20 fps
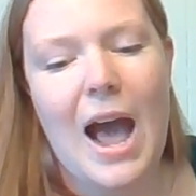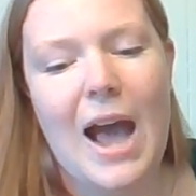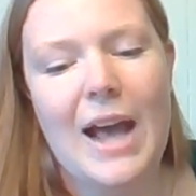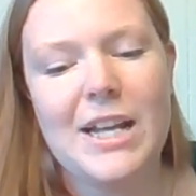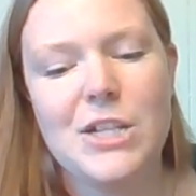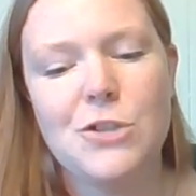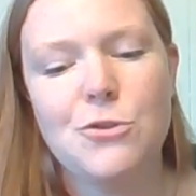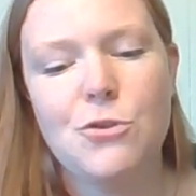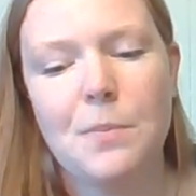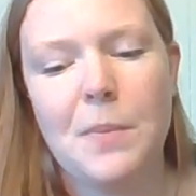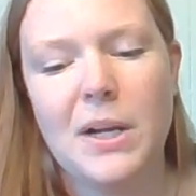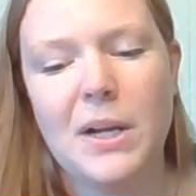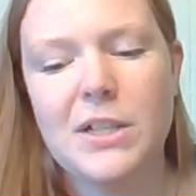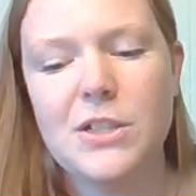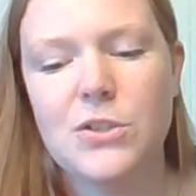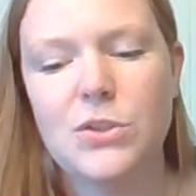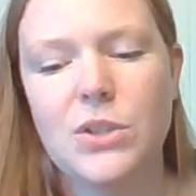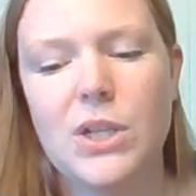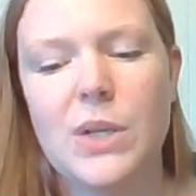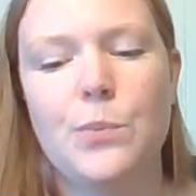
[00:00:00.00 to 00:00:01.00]
As
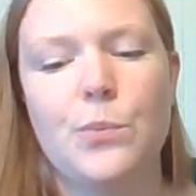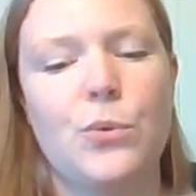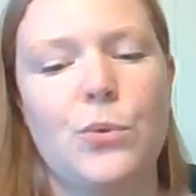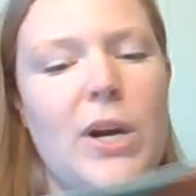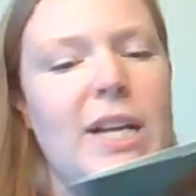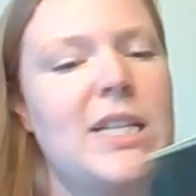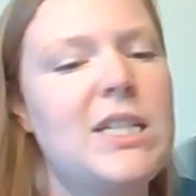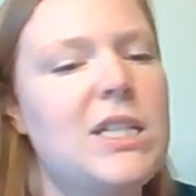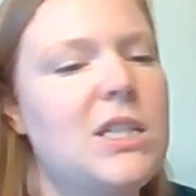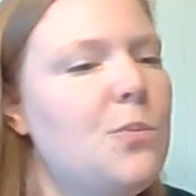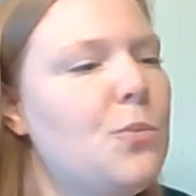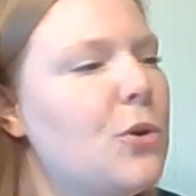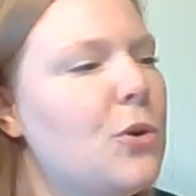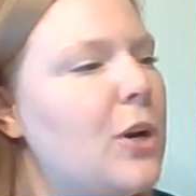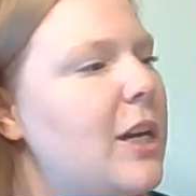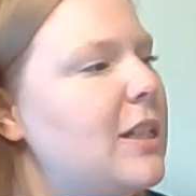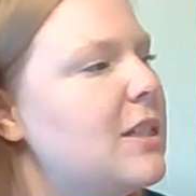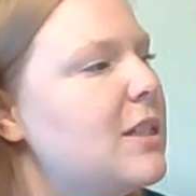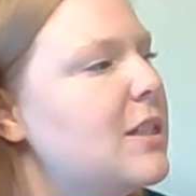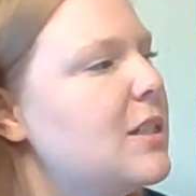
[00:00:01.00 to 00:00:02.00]
Rapunzel embraced the
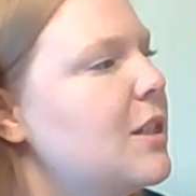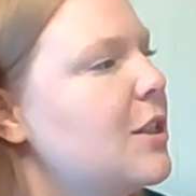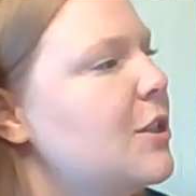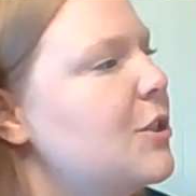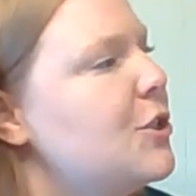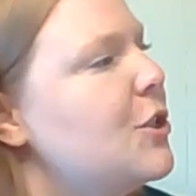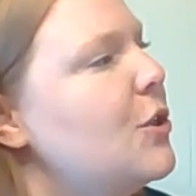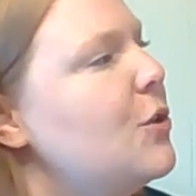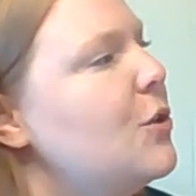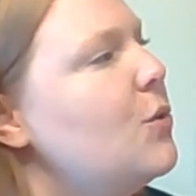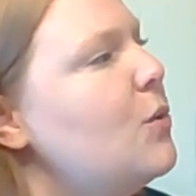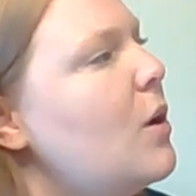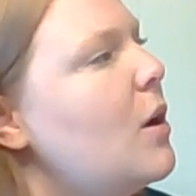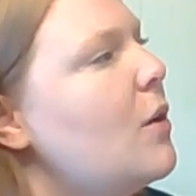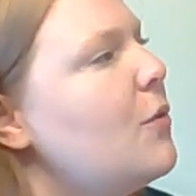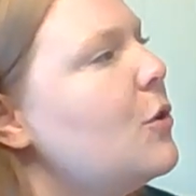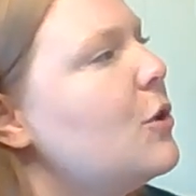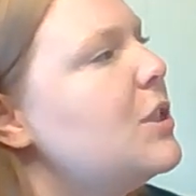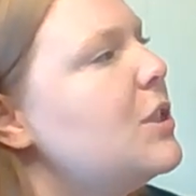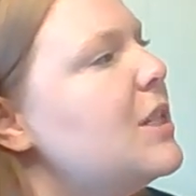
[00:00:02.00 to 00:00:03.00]
prince, two
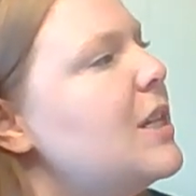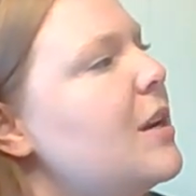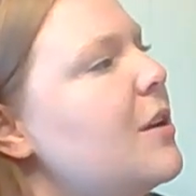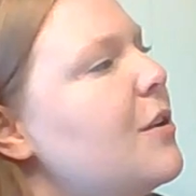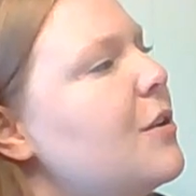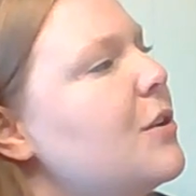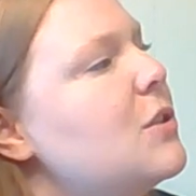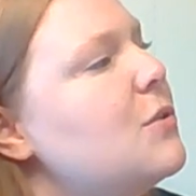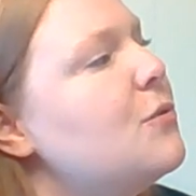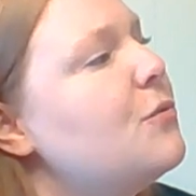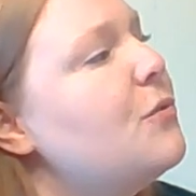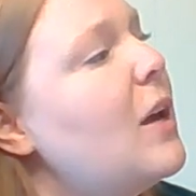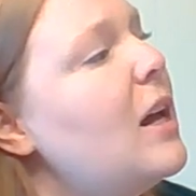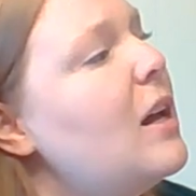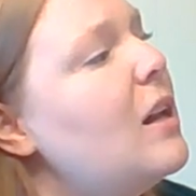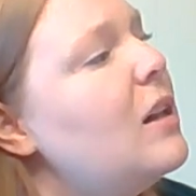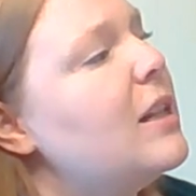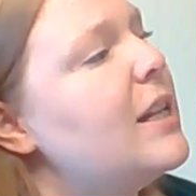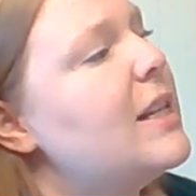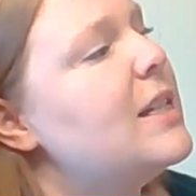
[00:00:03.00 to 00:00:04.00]
of her tears
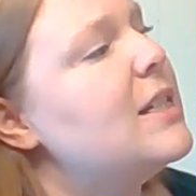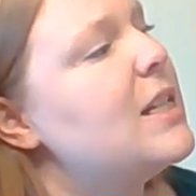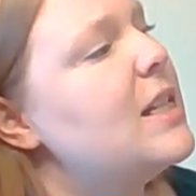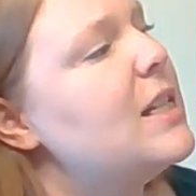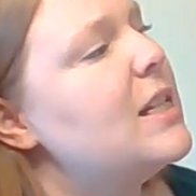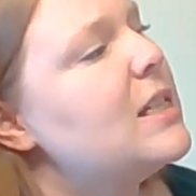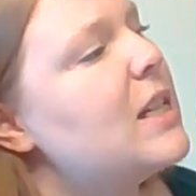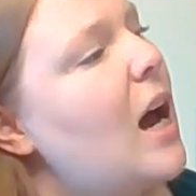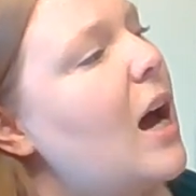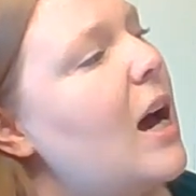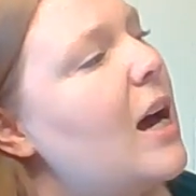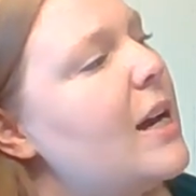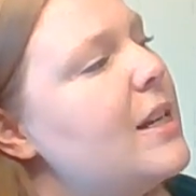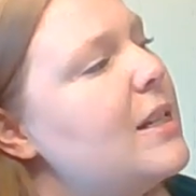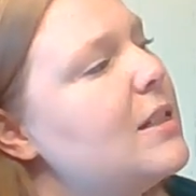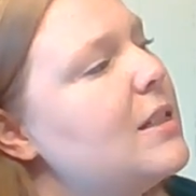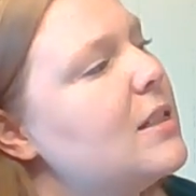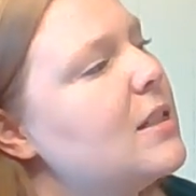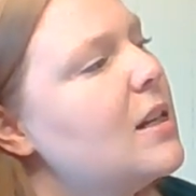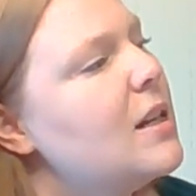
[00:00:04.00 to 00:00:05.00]
fell into his
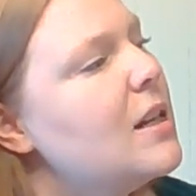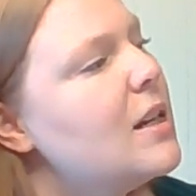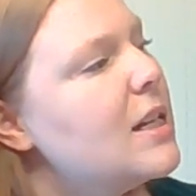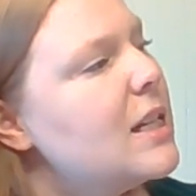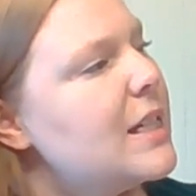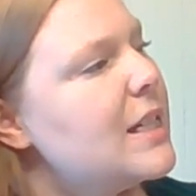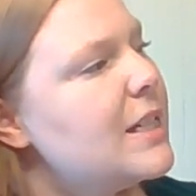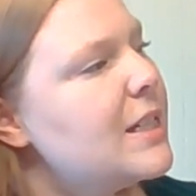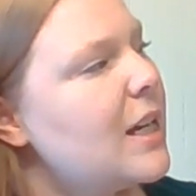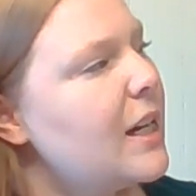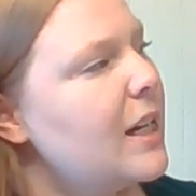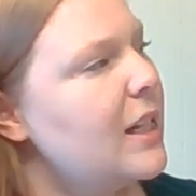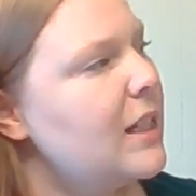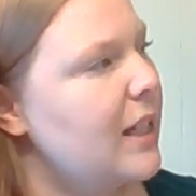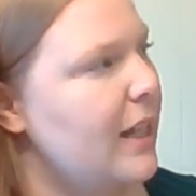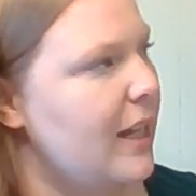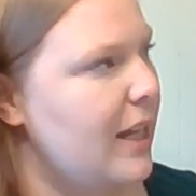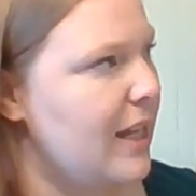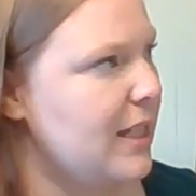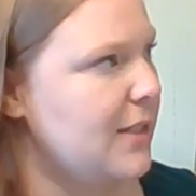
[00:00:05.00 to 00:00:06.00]
eyes.
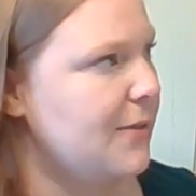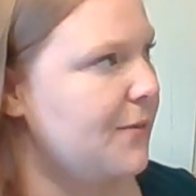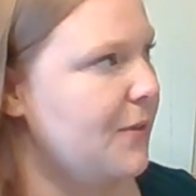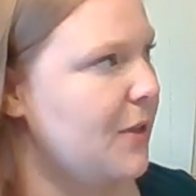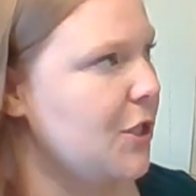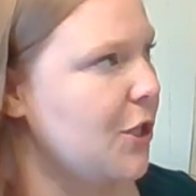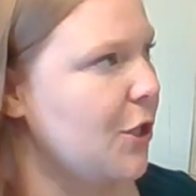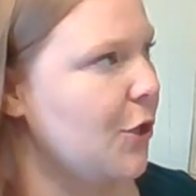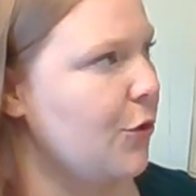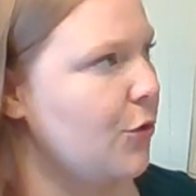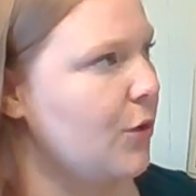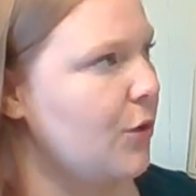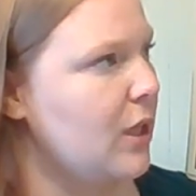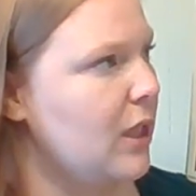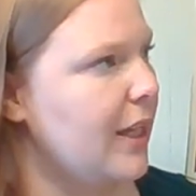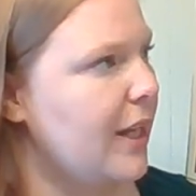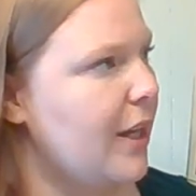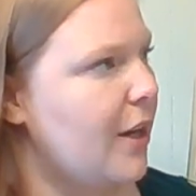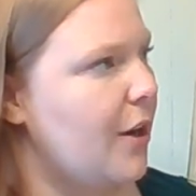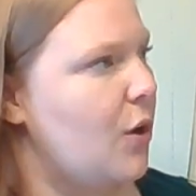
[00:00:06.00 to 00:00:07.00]
Suddenly his vision grew
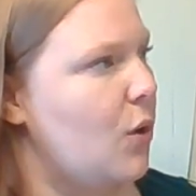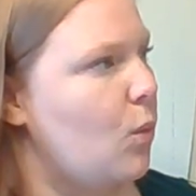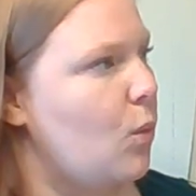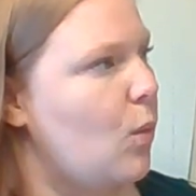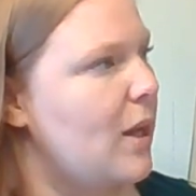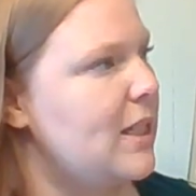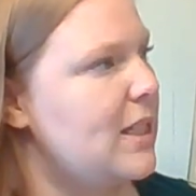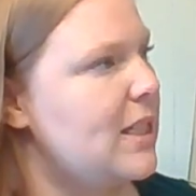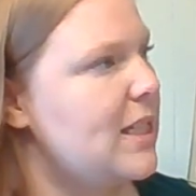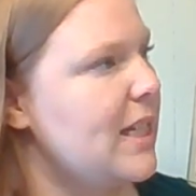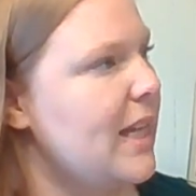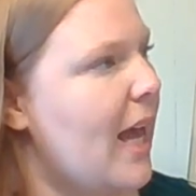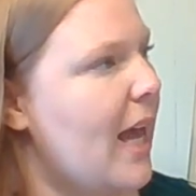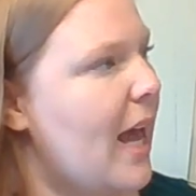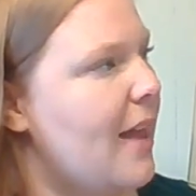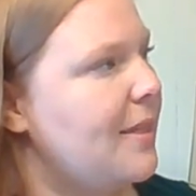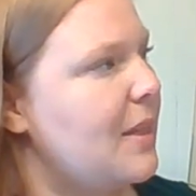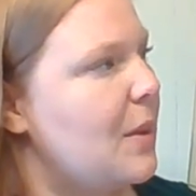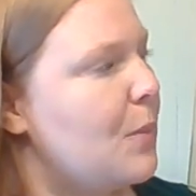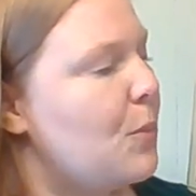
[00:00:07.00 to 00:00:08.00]
clear. Once
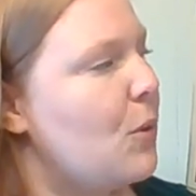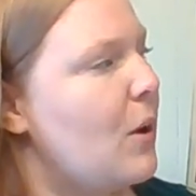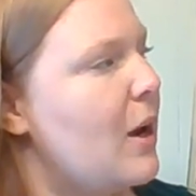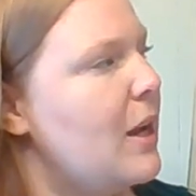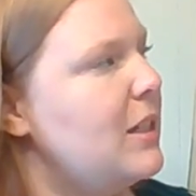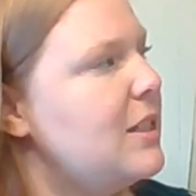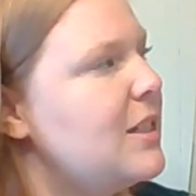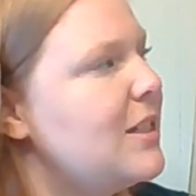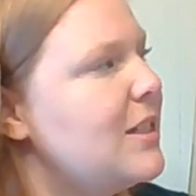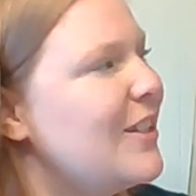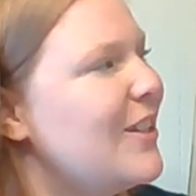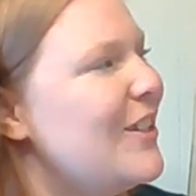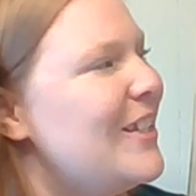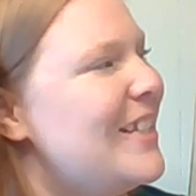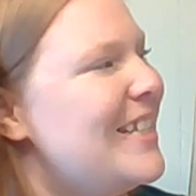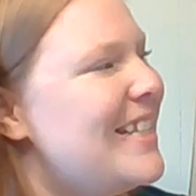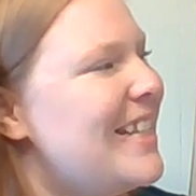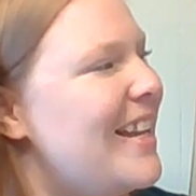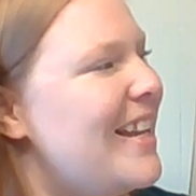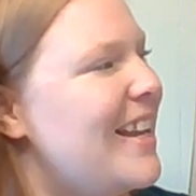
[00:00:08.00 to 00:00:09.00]
again the prince could
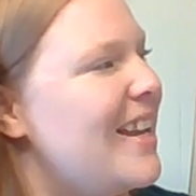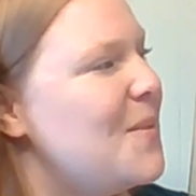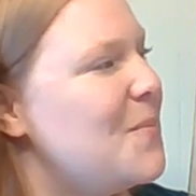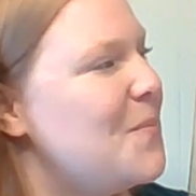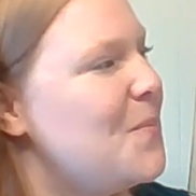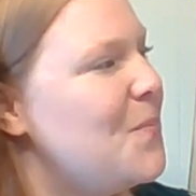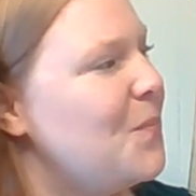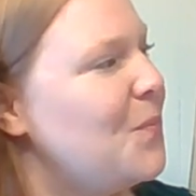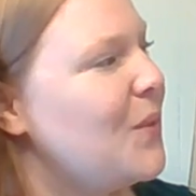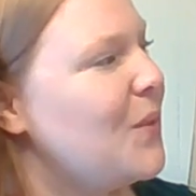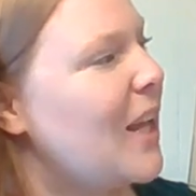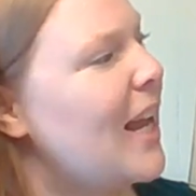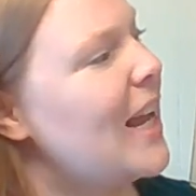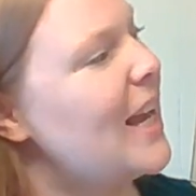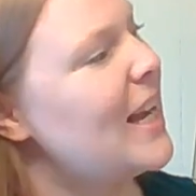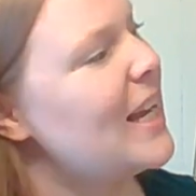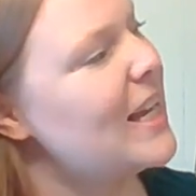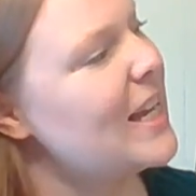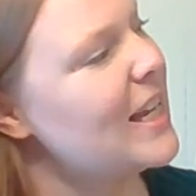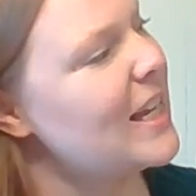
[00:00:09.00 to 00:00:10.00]
see.
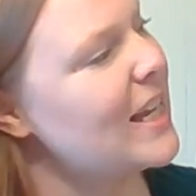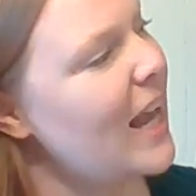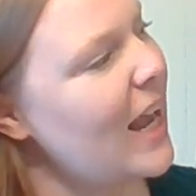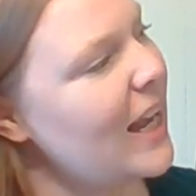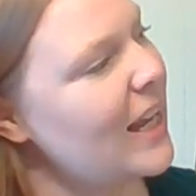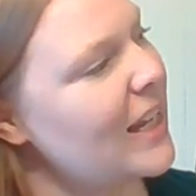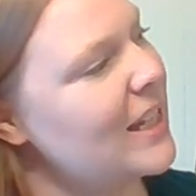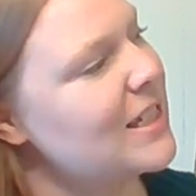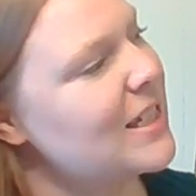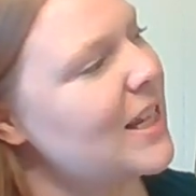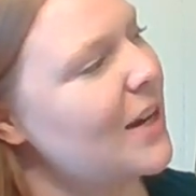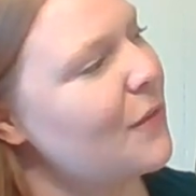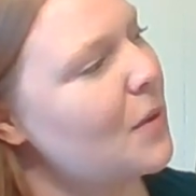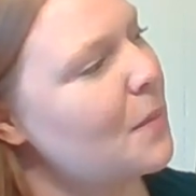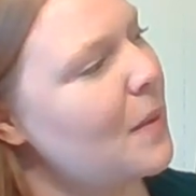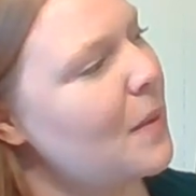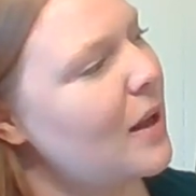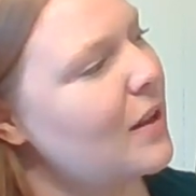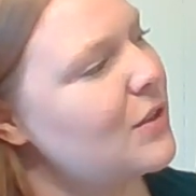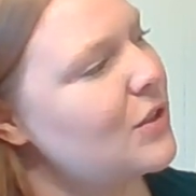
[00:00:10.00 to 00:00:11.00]
He gazed at
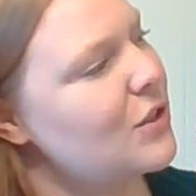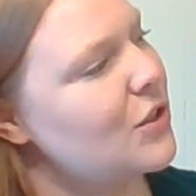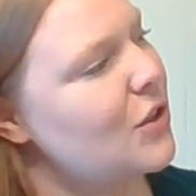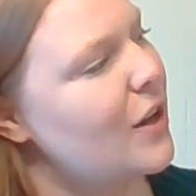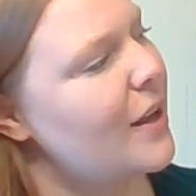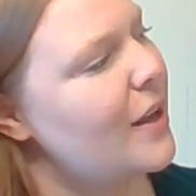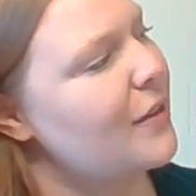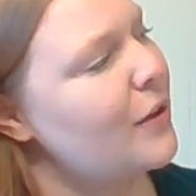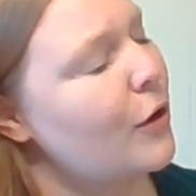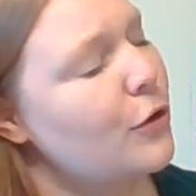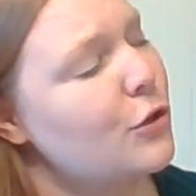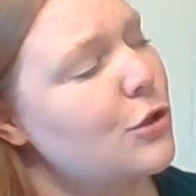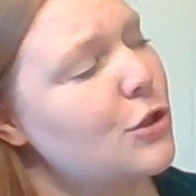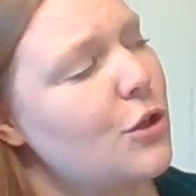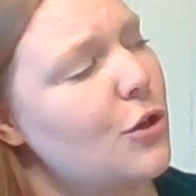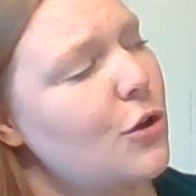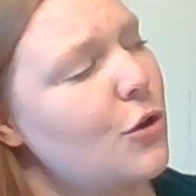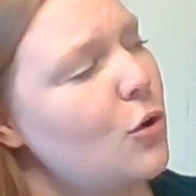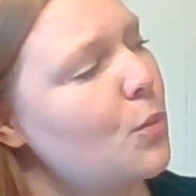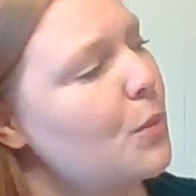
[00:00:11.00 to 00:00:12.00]
Rapunzel and their
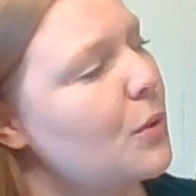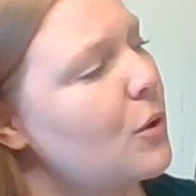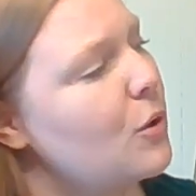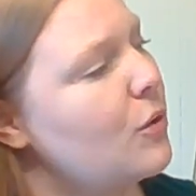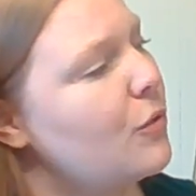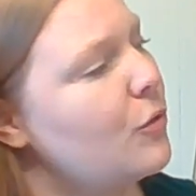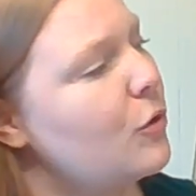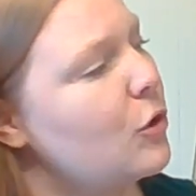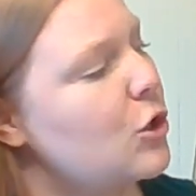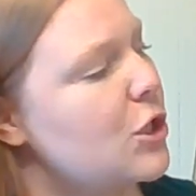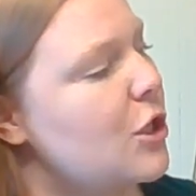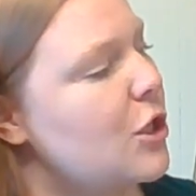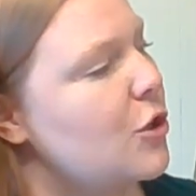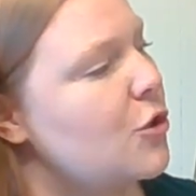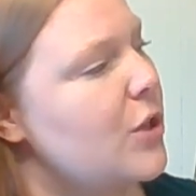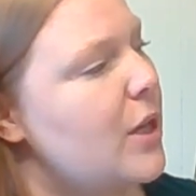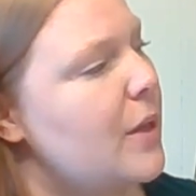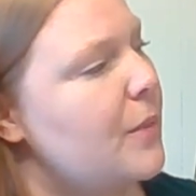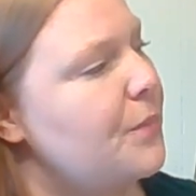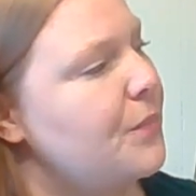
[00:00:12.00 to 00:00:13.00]
two beautiful
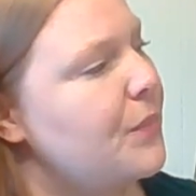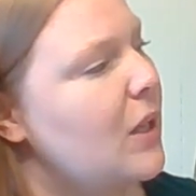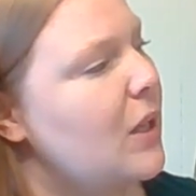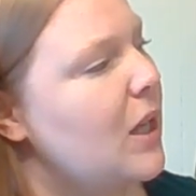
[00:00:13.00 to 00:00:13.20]
children.